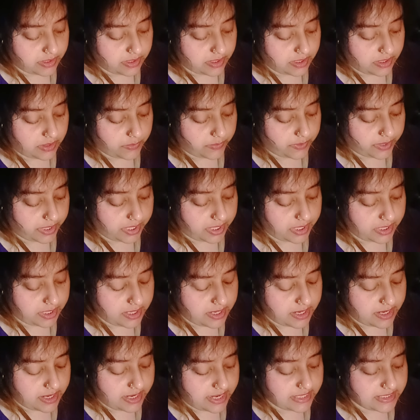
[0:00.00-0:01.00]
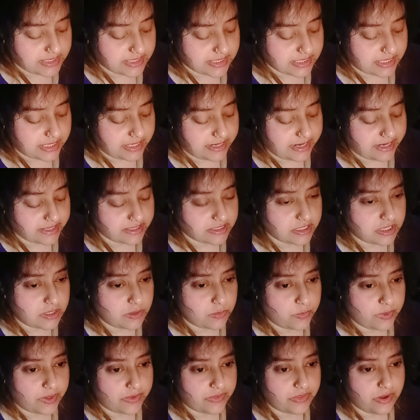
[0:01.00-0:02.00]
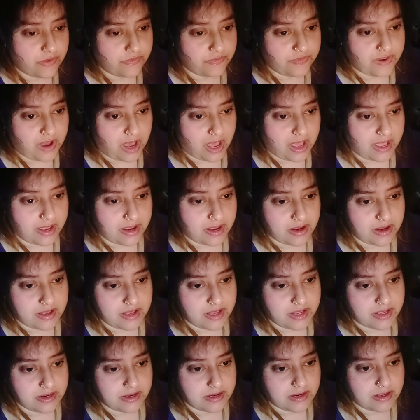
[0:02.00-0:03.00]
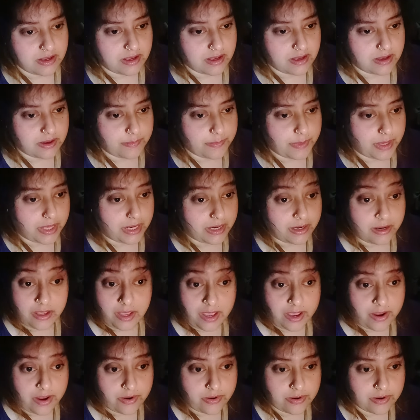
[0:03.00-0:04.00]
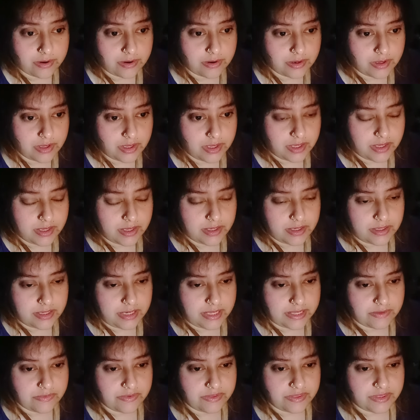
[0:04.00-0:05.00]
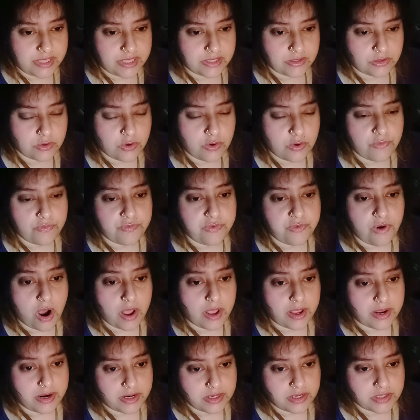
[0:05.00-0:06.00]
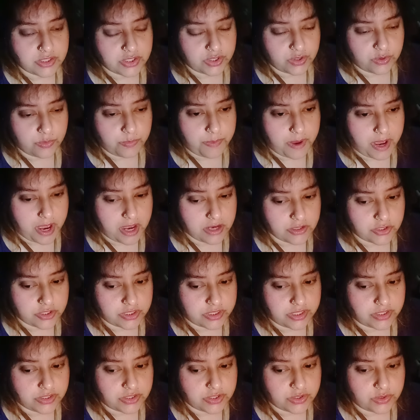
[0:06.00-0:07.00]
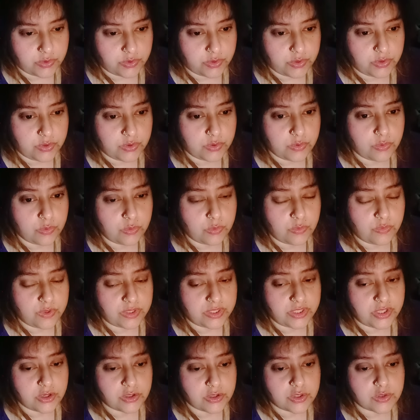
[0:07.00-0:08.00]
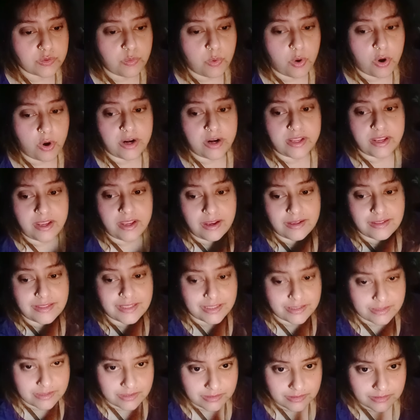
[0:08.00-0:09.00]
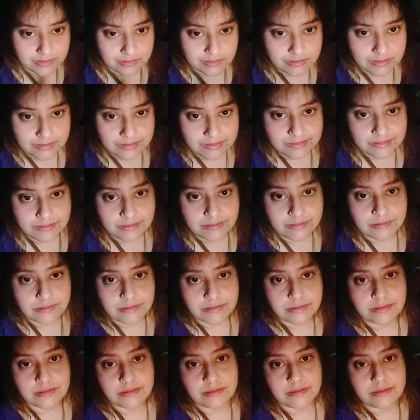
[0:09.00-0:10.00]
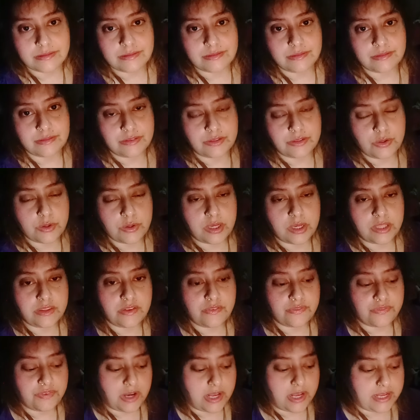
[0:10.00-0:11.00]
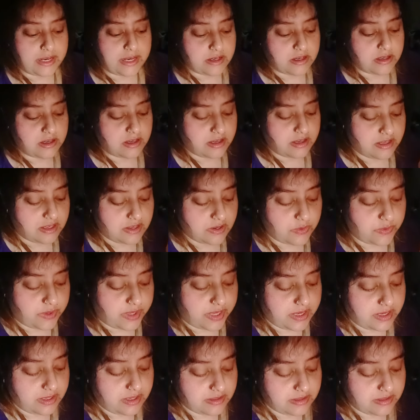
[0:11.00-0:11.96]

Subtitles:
Okay, it's connected with a fire and an air. Like when they throw fire at you, passion at you, you with your sword cut it. You cut the fire, okay?